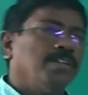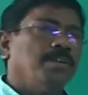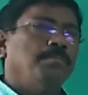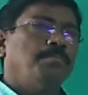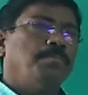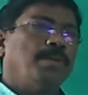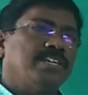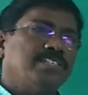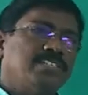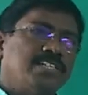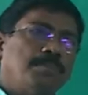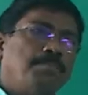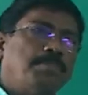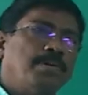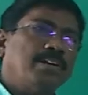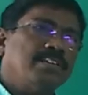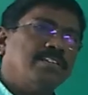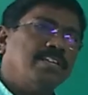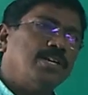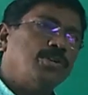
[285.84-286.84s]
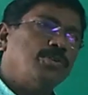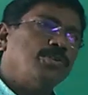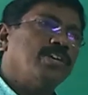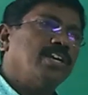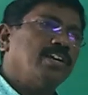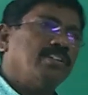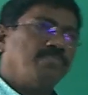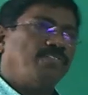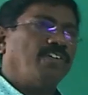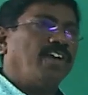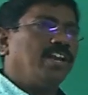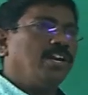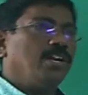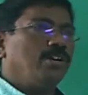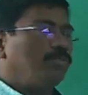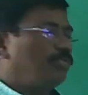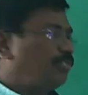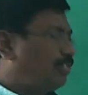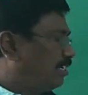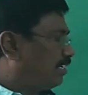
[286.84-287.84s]
Based upon that, you can find
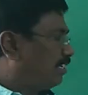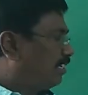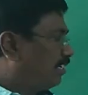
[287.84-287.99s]
out